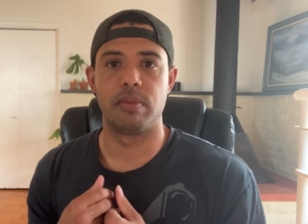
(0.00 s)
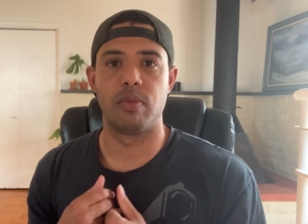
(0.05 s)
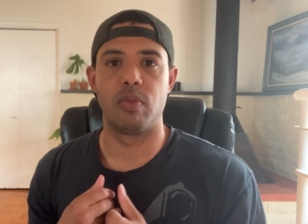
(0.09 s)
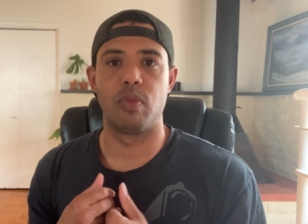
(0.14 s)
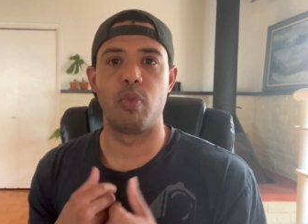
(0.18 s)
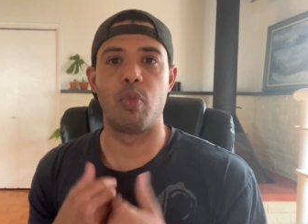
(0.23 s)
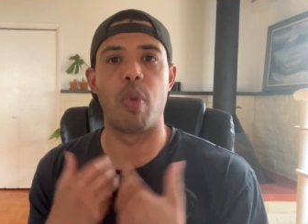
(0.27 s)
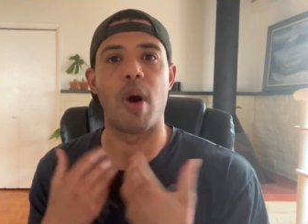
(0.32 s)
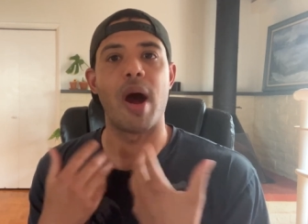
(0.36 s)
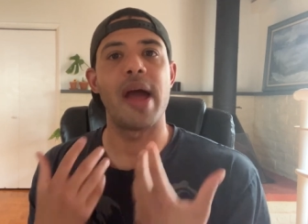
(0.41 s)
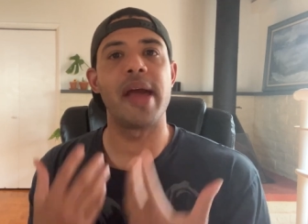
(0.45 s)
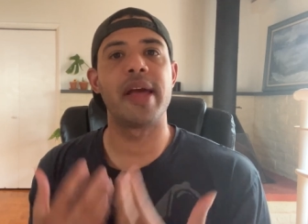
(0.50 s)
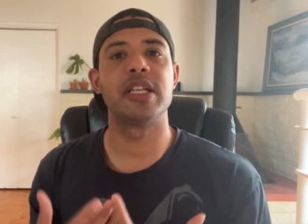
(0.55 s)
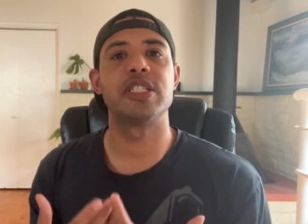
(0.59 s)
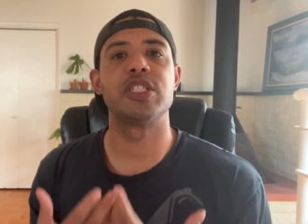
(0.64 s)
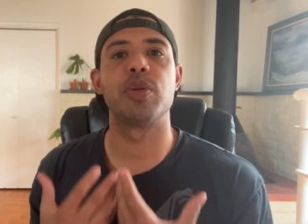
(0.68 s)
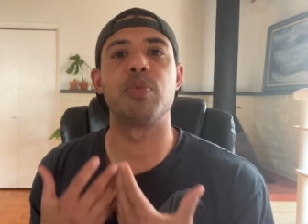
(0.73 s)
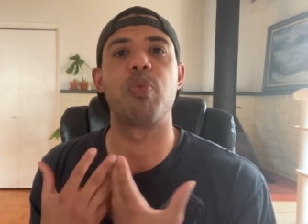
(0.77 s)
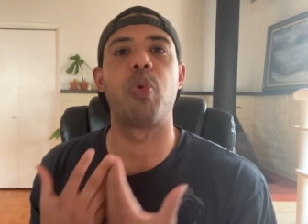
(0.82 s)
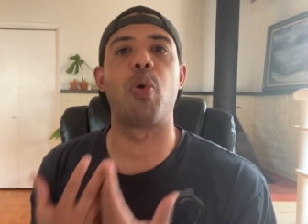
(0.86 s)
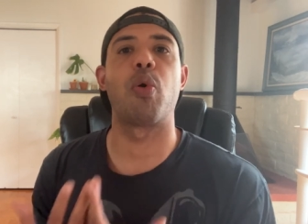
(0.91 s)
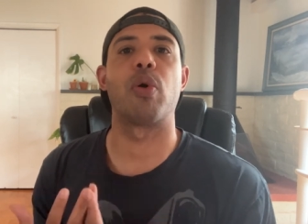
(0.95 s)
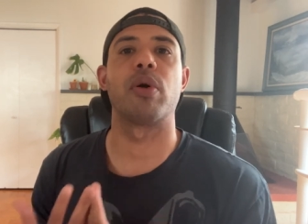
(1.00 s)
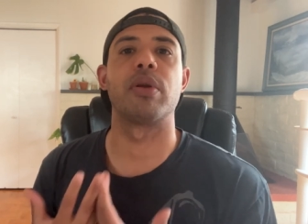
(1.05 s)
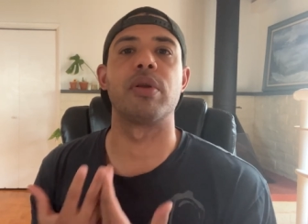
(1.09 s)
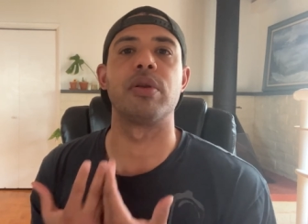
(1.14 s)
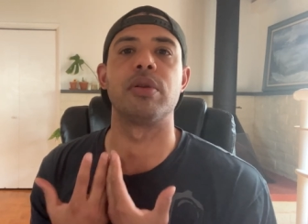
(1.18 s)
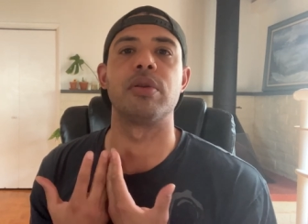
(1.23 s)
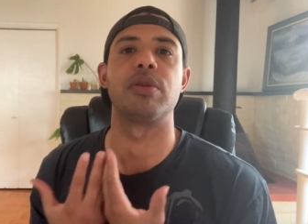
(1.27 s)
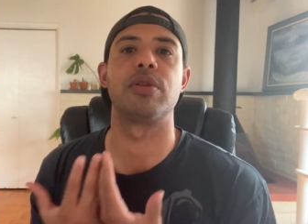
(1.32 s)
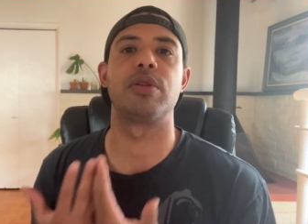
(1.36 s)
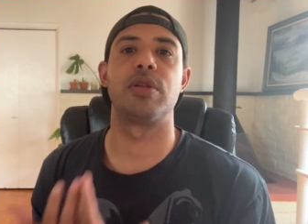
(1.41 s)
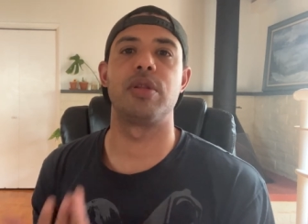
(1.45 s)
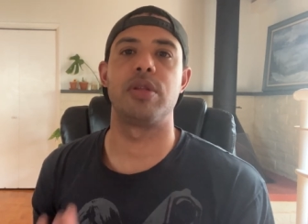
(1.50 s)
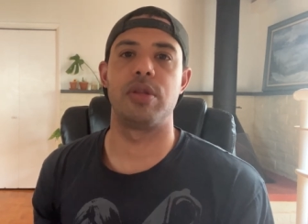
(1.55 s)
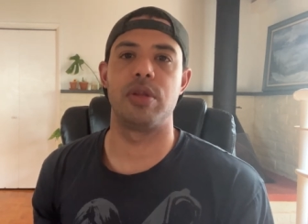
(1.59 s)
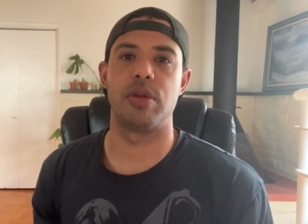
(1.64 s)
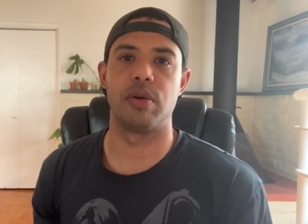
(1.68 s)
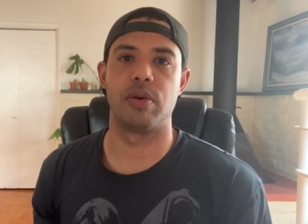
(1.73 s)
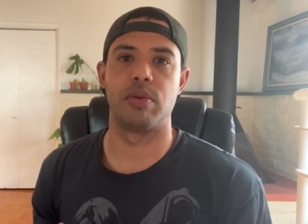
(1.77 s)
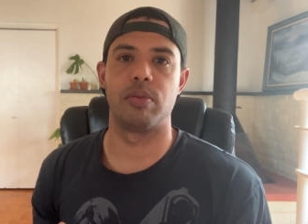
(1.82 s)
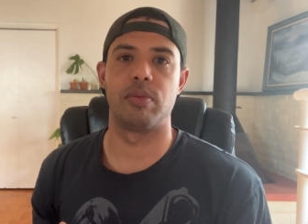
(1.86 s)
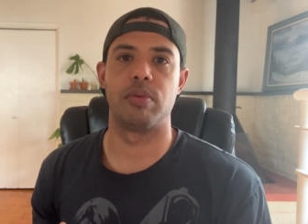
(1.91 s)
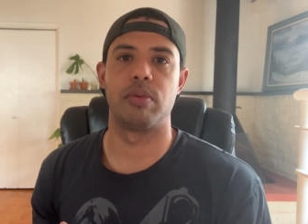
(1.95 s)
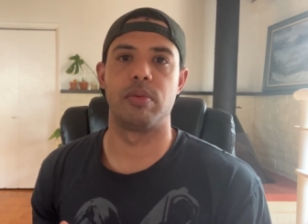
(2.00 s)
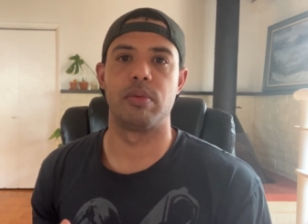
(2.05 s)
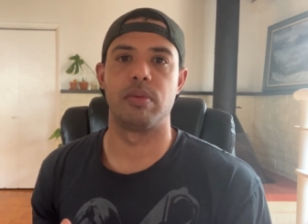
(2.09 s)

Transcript: why it's important to you.